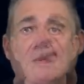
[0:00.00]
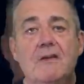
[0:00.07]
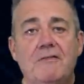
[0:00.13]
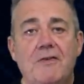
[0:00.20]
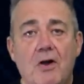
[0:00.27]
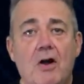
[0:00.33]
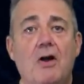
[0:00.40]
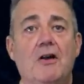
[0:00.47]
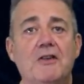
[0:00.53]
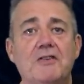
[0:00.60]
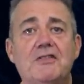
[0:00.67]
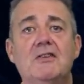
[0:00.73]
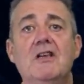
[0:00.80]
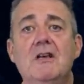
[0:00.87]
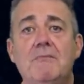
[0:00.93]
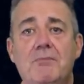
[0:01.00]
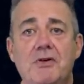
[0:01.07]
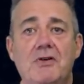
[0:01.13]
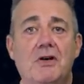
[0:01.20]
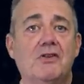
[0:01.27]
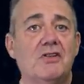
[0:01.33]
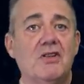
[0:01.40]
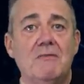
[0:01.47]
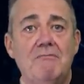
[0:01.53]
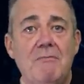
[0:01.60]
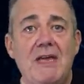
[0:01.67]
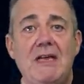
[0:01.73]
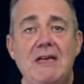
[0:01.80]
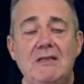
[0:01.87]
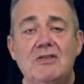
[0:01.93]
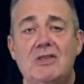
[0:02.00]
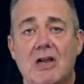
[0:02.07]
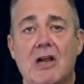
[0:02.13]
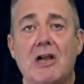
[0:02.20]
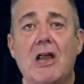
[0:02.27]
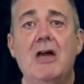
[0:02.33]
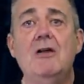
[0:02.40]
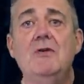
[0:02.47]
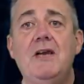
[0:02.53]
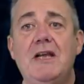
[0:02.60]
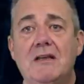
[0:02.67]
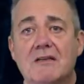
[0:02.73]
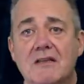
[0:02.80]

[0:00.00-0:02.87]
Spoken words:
For us, production means cloning